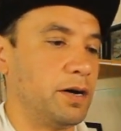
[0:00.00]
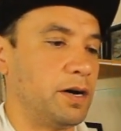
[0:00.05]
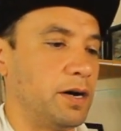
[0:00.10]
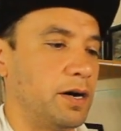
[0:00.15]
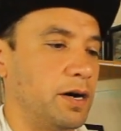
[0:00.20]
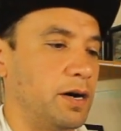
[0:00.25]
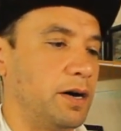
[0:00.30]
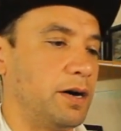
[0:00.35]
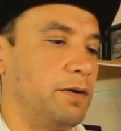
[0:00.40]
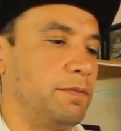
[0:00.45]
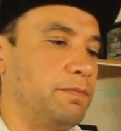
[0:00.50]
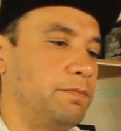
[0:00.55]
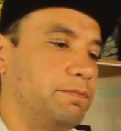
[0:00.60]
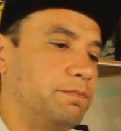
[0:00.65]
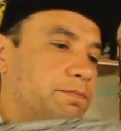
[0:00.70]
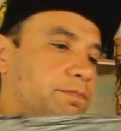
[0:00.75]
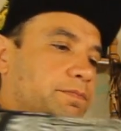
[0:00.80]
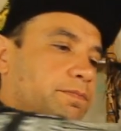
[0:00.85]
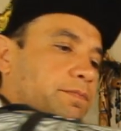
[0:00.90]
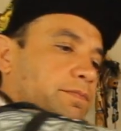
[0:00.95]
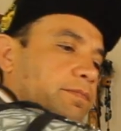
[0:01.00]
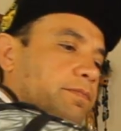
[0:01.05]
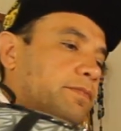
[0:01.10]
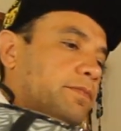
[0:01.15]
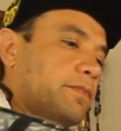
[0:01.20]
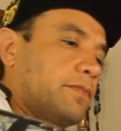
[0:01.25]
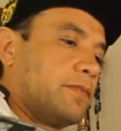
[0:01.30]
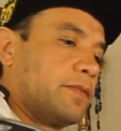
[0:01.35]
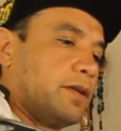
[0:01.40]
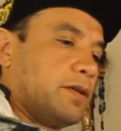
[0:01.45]
Um,
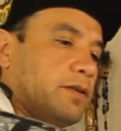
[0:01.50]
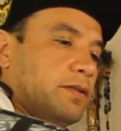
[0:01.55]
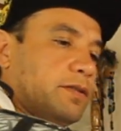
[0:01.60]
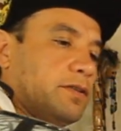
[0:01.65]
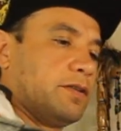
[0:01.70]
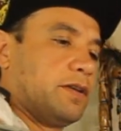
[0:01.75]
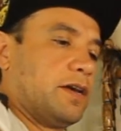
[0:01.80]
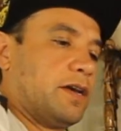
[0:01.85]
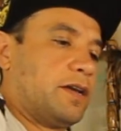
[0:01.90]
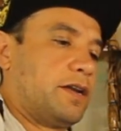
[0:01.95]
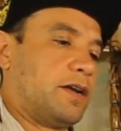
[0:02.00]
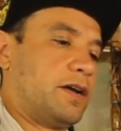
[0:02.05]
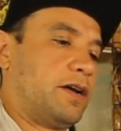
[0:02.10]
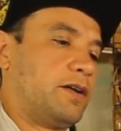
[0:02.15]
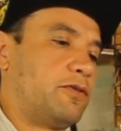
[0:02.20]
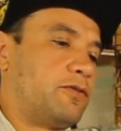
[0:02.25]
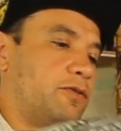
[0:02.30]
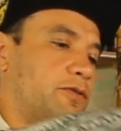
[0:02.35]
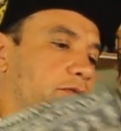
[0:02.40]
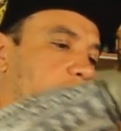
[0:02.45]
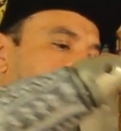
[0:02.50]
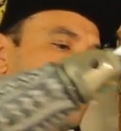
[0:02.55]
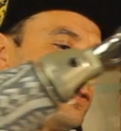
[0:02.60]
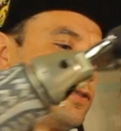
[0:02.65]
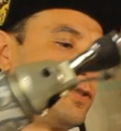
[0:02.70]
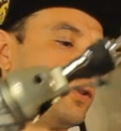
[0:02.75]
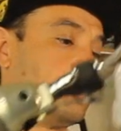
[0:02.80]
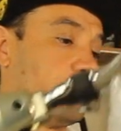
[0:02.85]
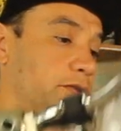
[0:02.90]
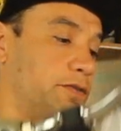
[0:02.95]
and I
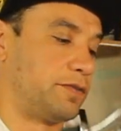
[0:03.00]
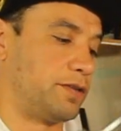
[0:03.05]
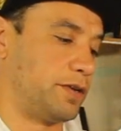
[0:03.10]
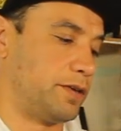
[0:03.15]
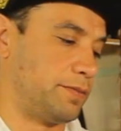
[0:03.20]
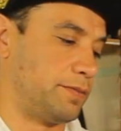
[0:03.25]
ordered two of